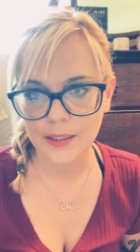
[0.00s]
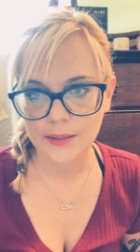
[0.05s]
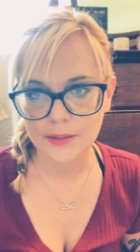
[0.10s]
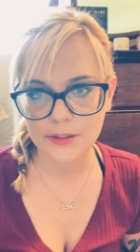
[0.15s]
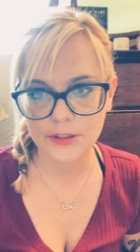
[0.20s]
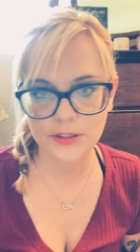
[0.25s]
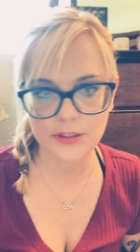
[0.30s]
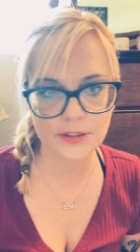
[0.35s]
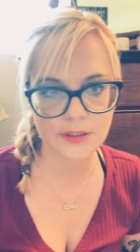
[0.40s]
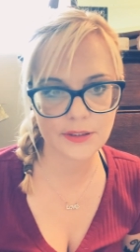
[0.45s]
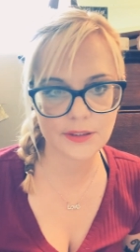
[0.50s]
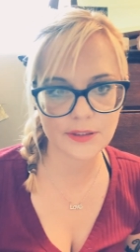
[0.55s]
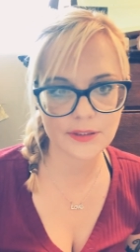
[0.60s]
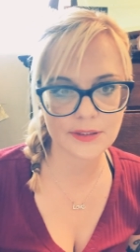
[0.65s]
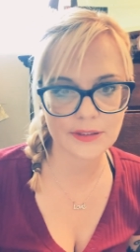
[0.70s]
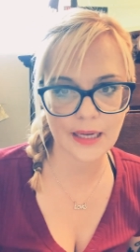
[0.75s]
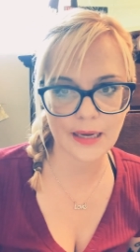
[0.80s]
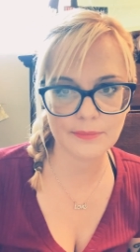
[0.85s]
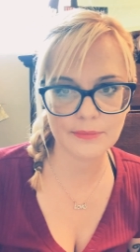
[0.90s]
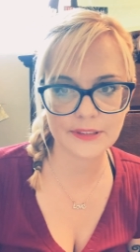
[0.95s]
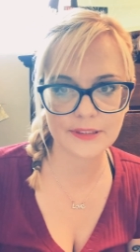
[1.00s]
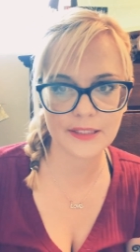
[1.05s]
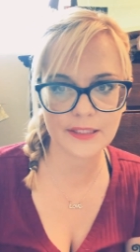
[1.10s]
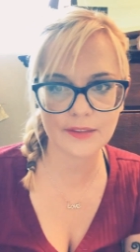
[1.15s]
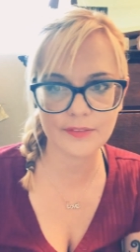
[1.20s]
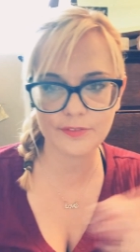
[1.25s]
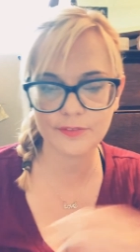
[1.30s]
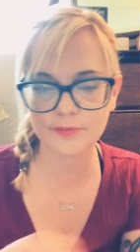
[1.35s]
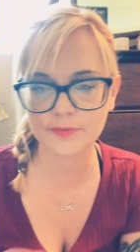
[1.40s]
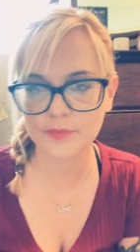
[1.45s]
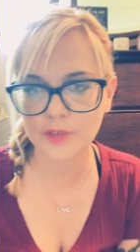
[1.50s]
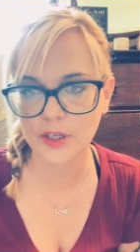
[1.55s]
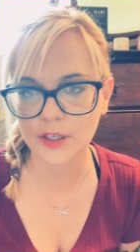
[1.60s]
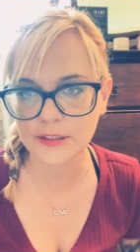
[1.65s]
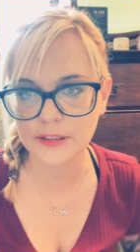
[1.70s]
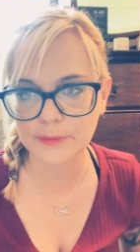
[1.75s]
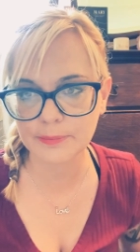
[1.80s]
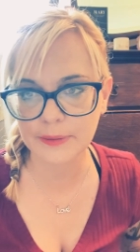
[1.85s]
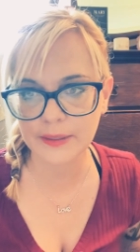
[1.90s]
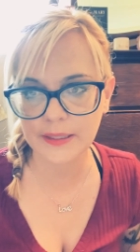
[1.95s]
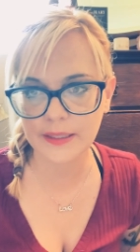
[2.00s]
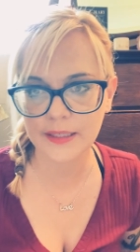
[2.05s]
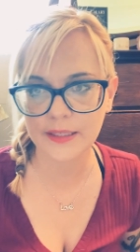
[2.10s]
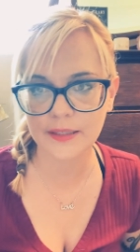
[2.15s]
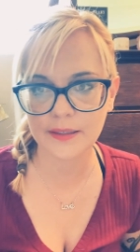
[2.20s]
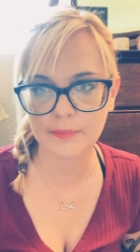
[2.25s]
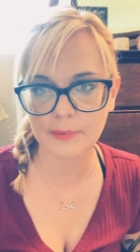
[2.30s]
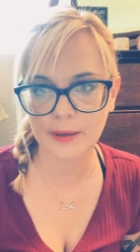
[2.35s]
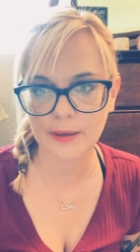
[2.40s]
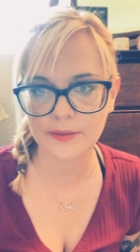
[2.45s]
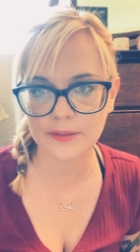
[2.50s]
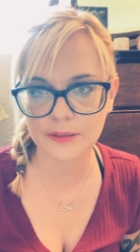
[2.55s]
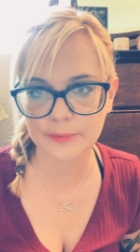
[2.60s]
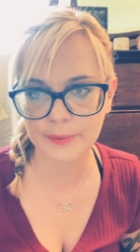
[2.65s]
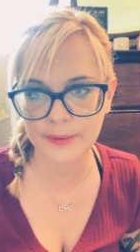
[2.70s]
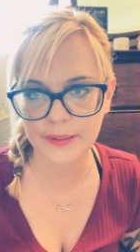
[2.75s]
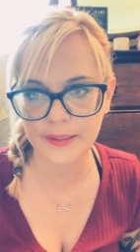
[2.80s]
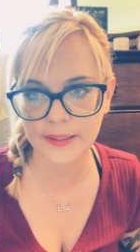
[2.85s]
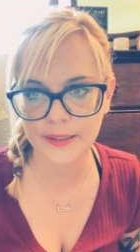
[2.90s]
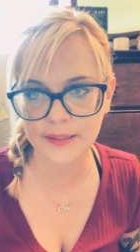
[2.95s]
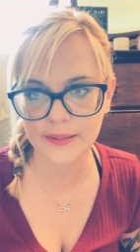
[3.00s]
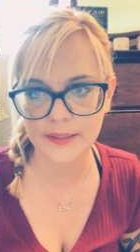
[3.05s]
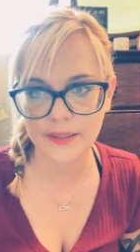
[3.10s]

she's just, I'm sick of her speaking about spirit,